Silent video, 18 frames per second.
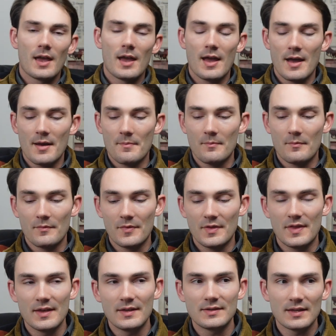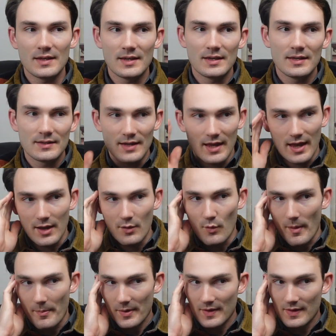Um, this is a
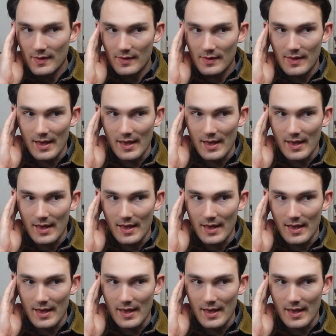weapon